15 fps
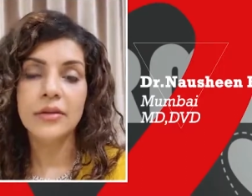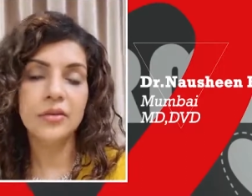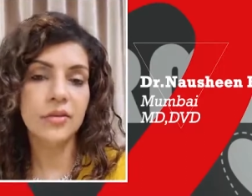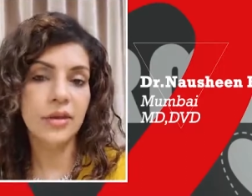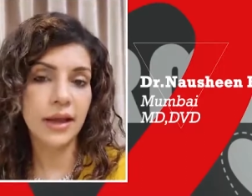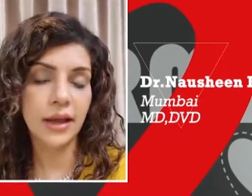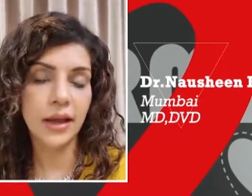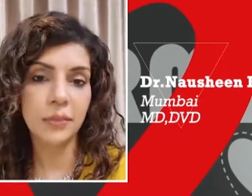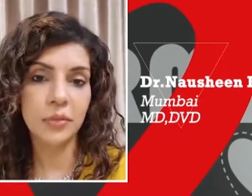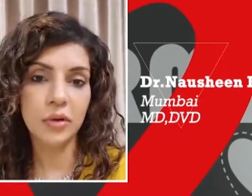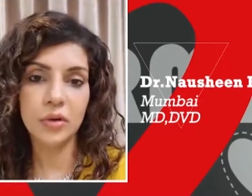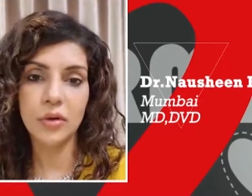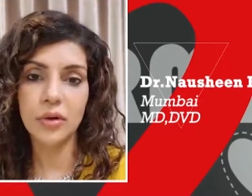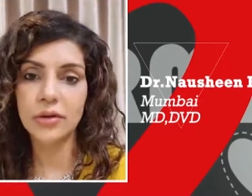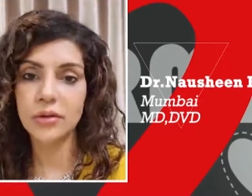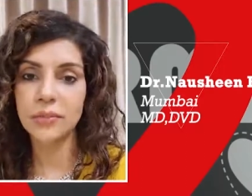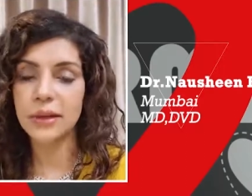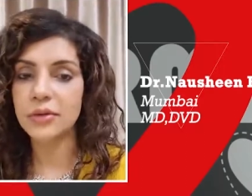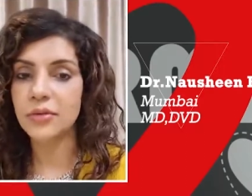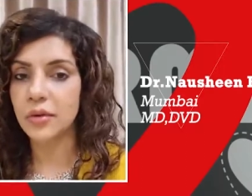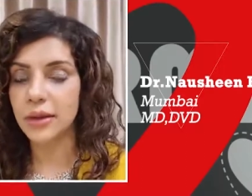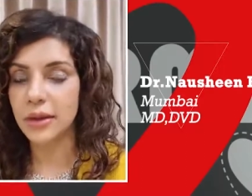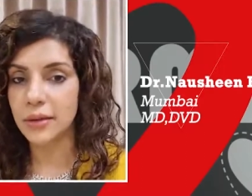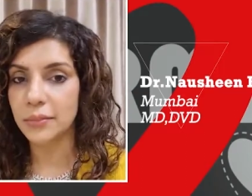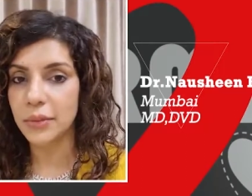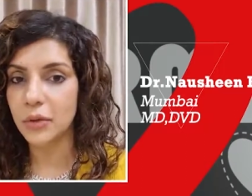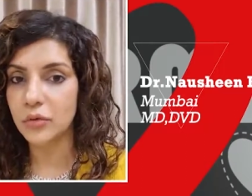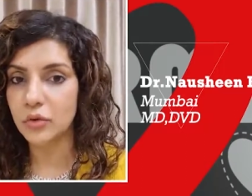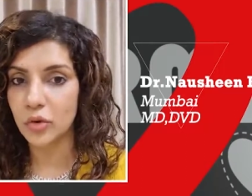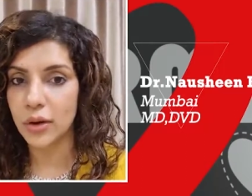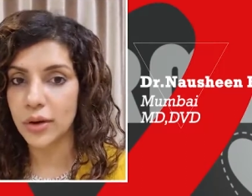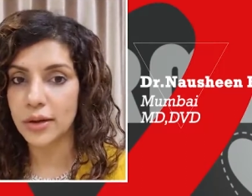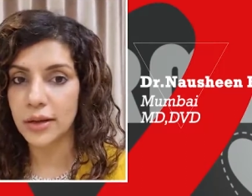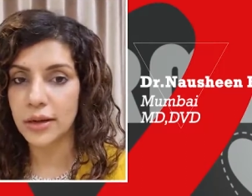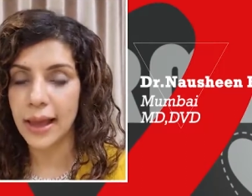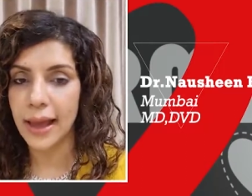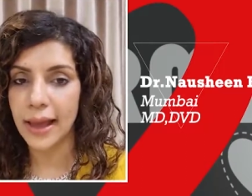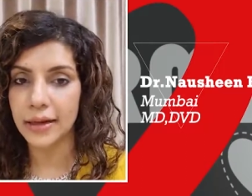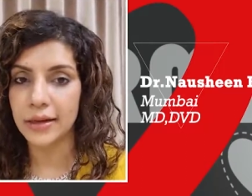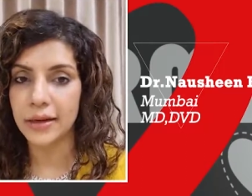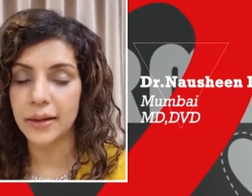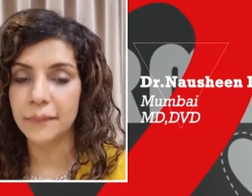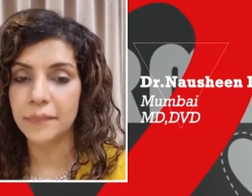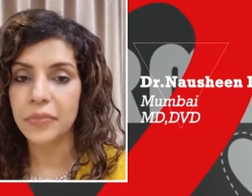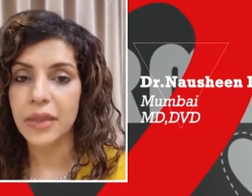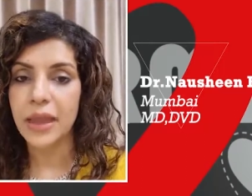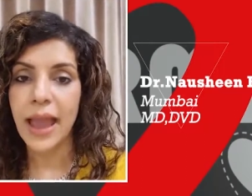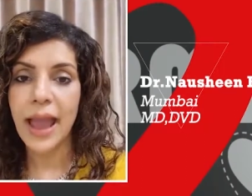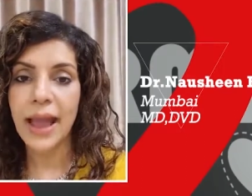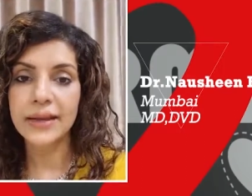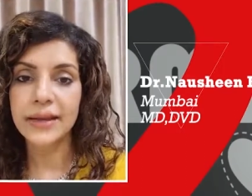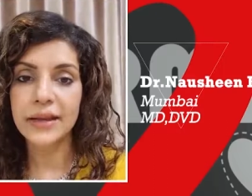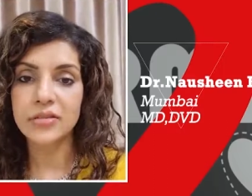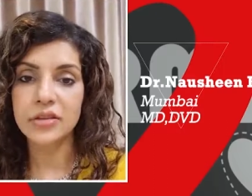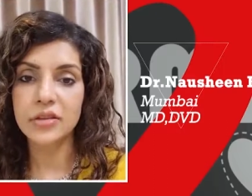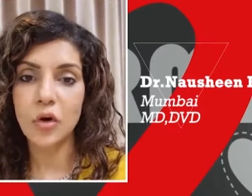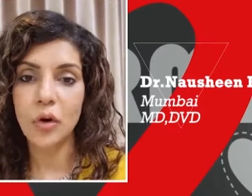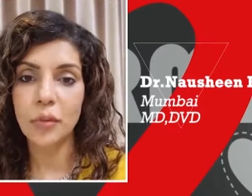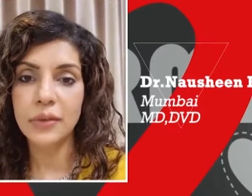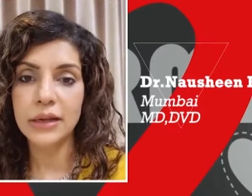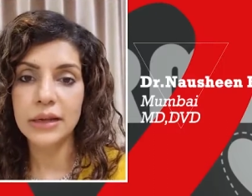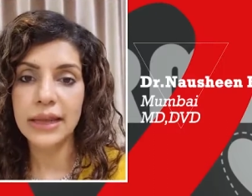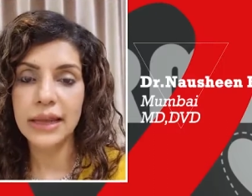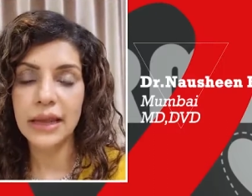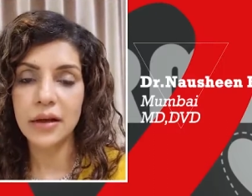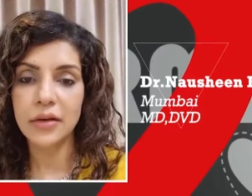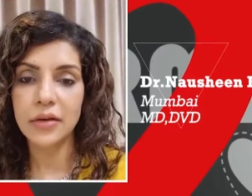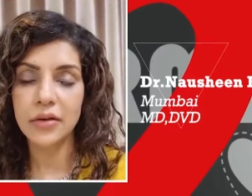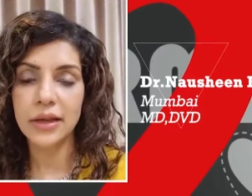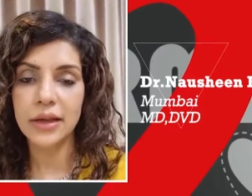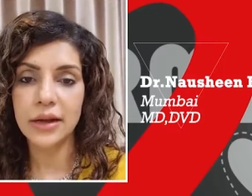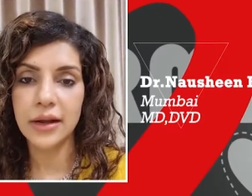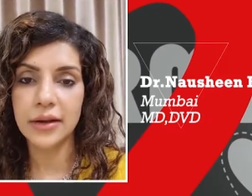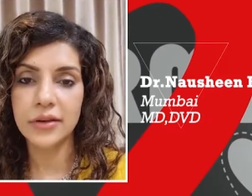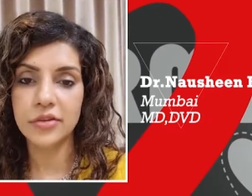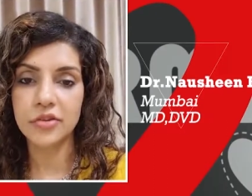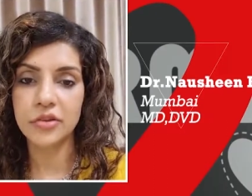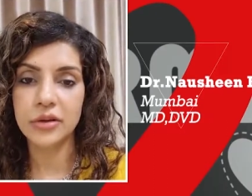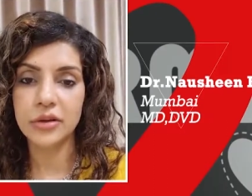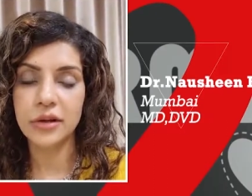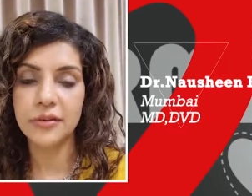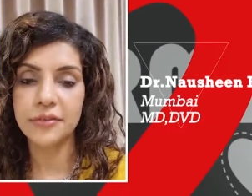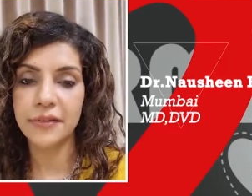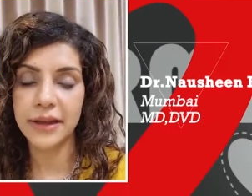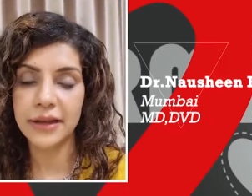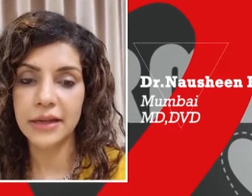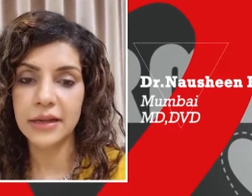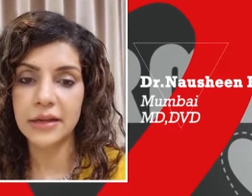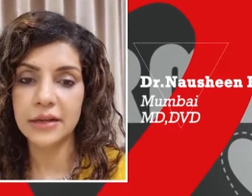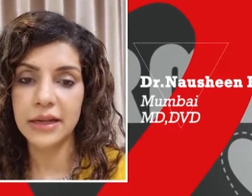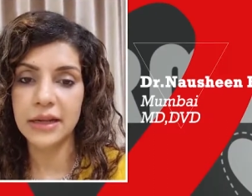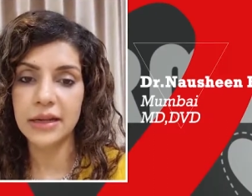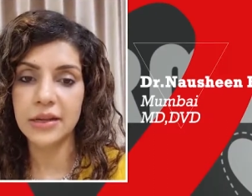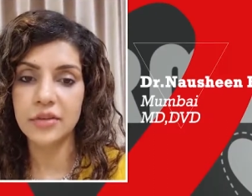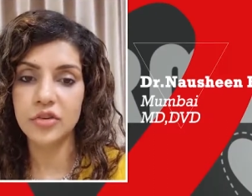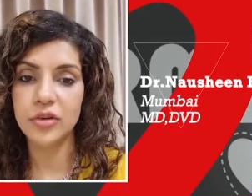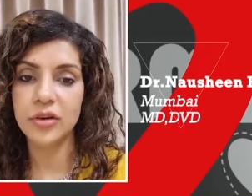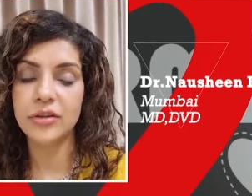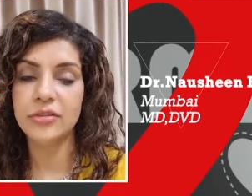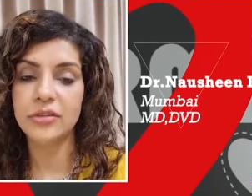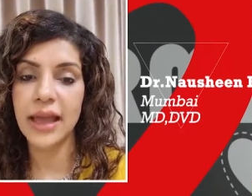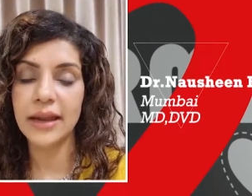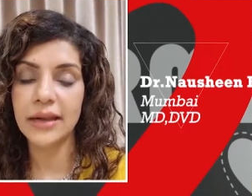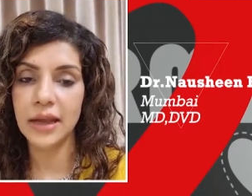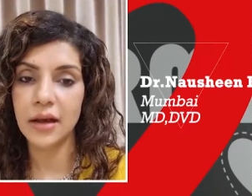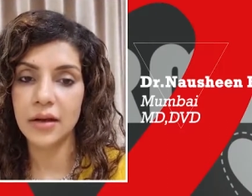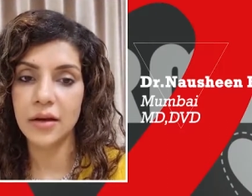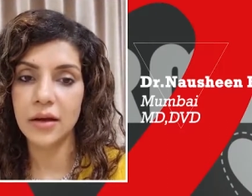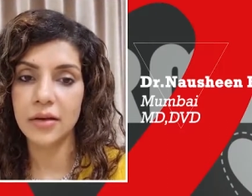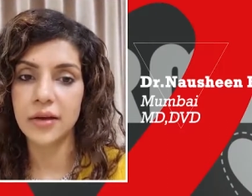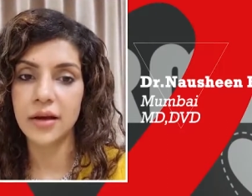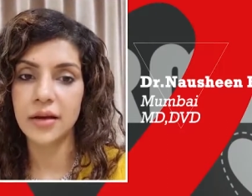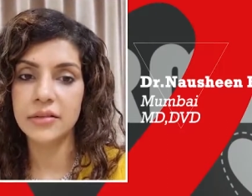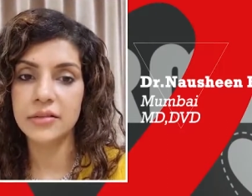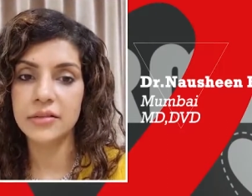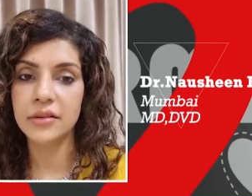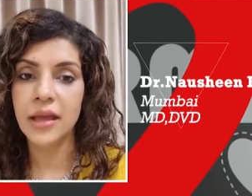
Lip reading: Today, I'm going to be talking about truncal acne. Acne is a commonly occurring condition affecting teenagers and young adults.